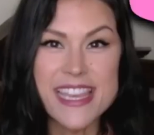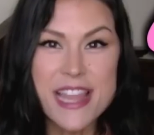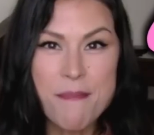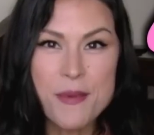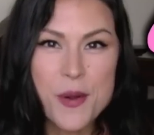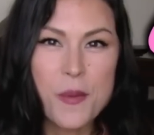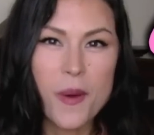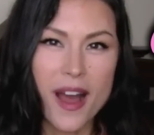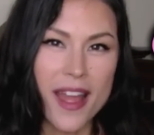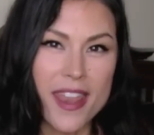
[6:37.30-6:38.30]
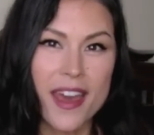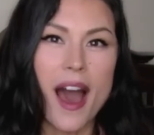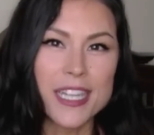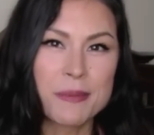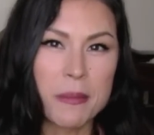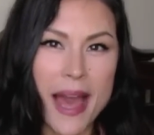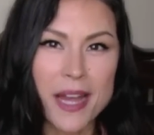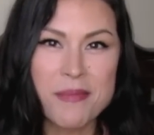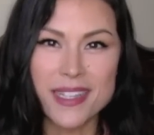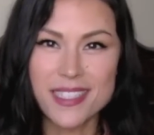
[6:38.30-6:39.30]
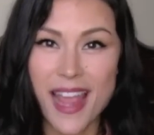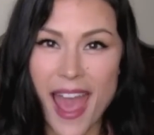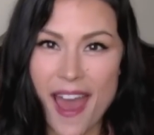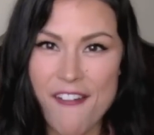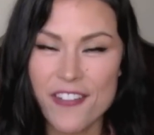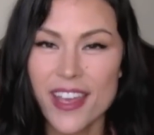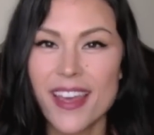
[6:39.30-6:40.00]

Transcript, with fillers: number 1 hospital bag must have